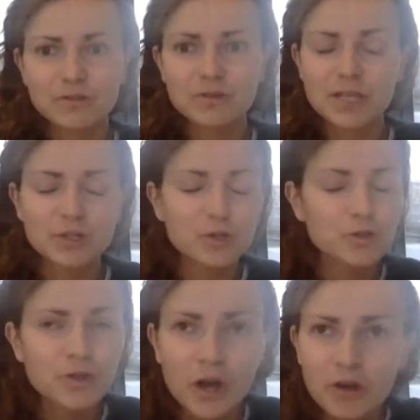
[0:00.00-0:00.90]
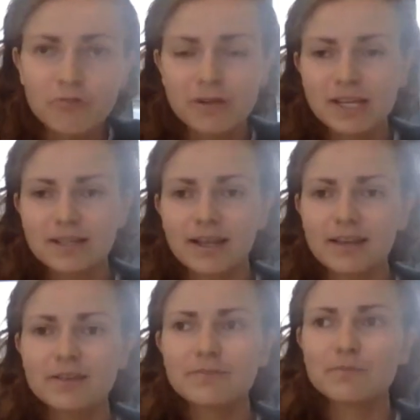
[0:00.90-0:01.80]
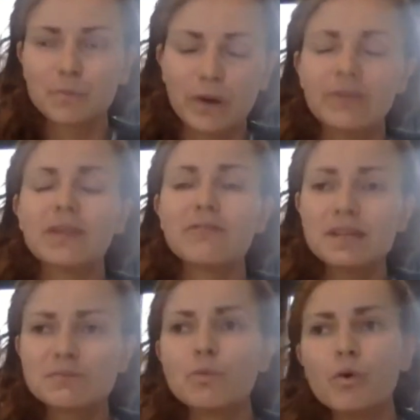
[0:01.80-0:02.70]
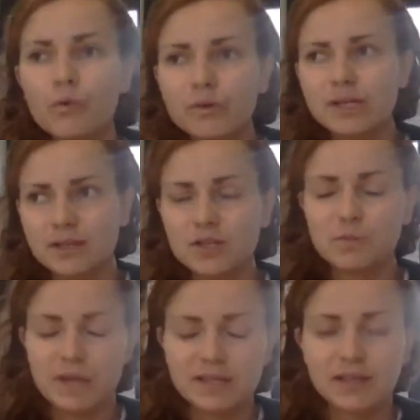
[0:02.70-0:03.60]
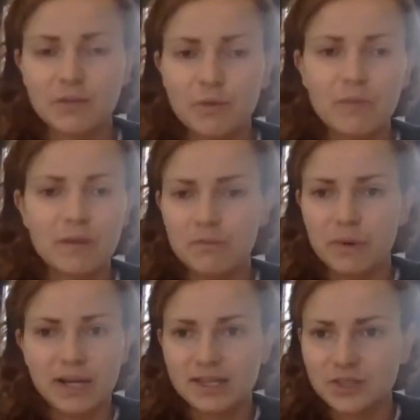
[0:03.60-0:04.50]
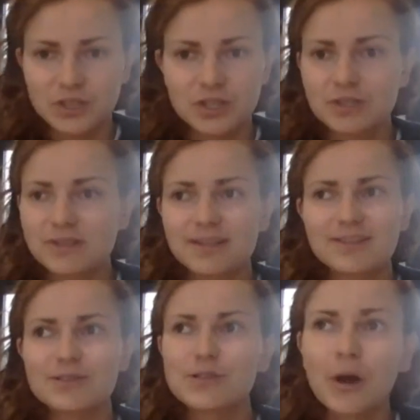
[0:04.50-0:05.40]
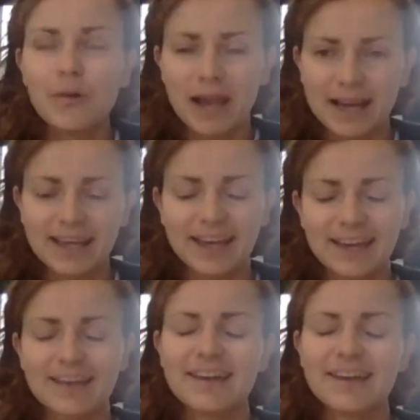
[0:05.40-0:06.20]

there's just no there is more research being done in women, but it's just so lacking.